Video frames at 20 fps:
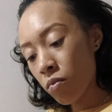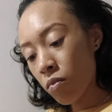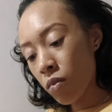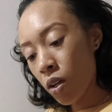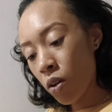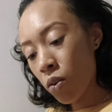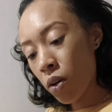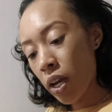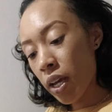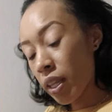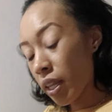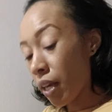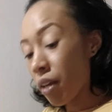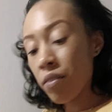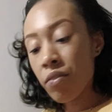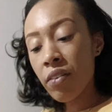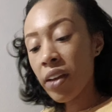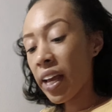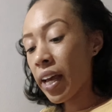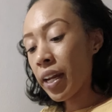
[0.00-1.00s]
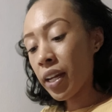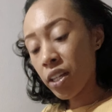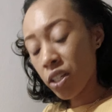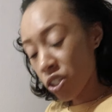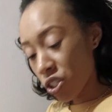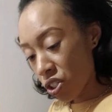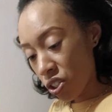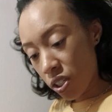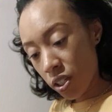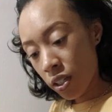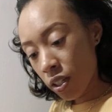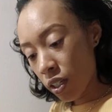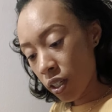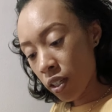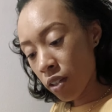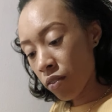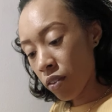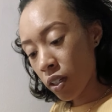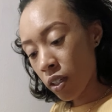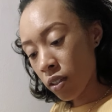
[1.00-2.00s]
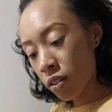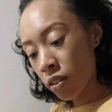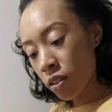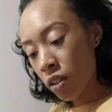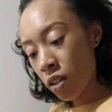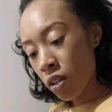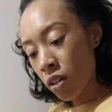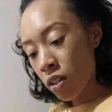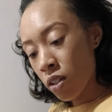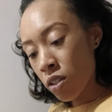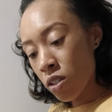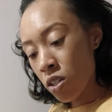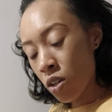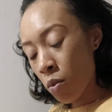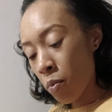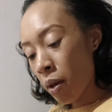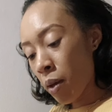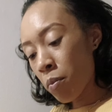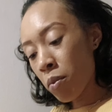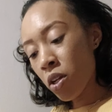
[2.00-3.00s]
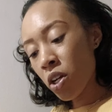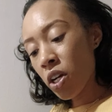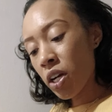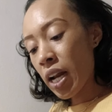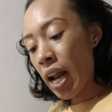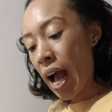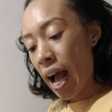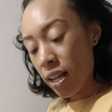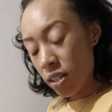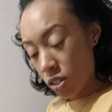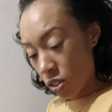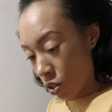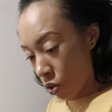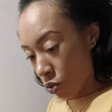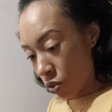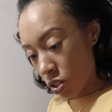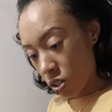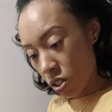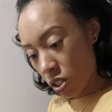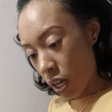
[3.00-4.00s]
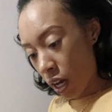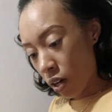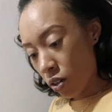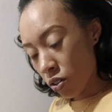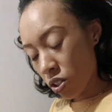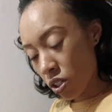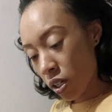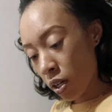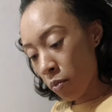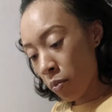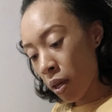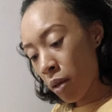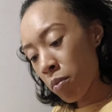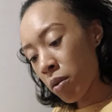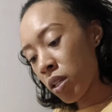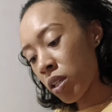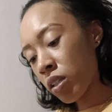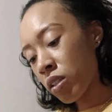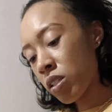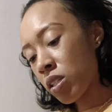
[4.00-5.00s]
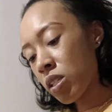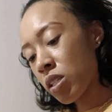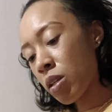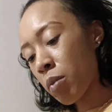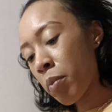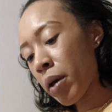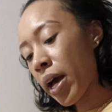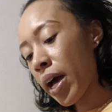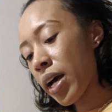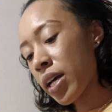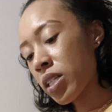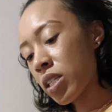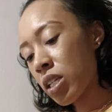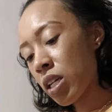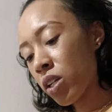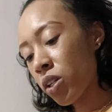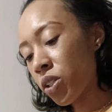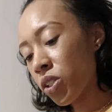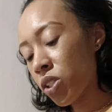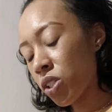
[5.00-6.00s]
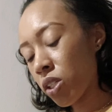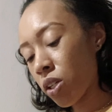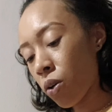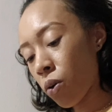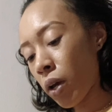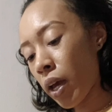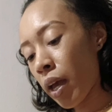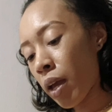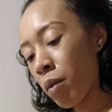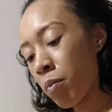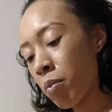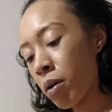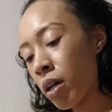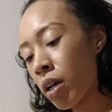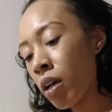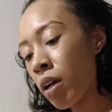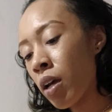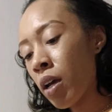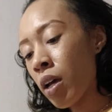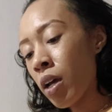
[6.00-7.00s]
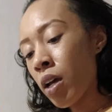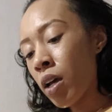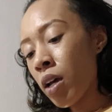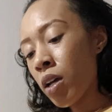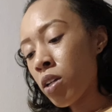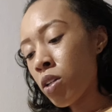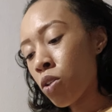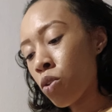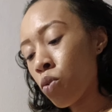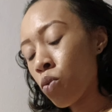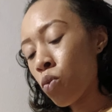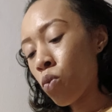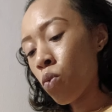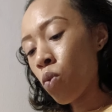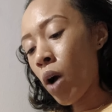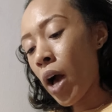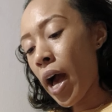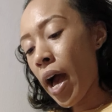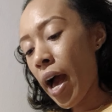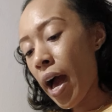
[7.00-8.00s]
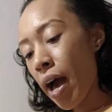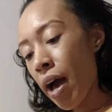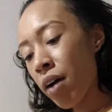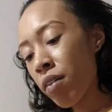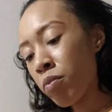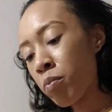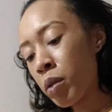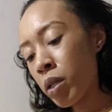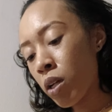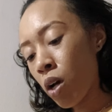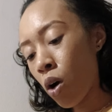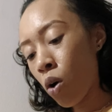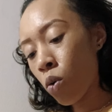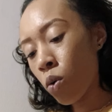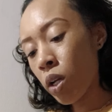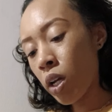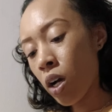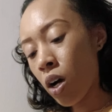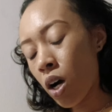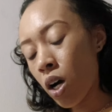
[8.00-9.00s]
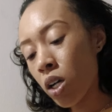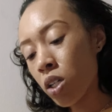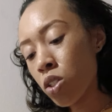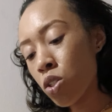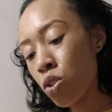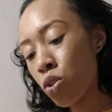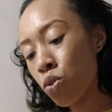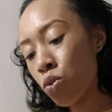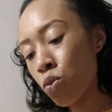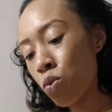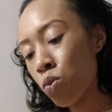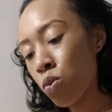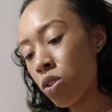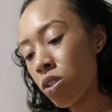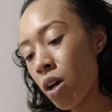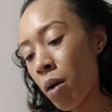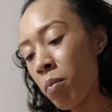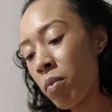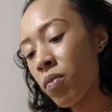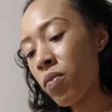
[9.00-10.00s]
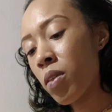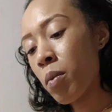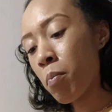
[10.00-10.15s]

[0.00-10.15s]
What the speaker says: okay? They vanished even. So maybe you're not so nostalgic. Maybe this is a past energy, okay? But you have been holding on to some of the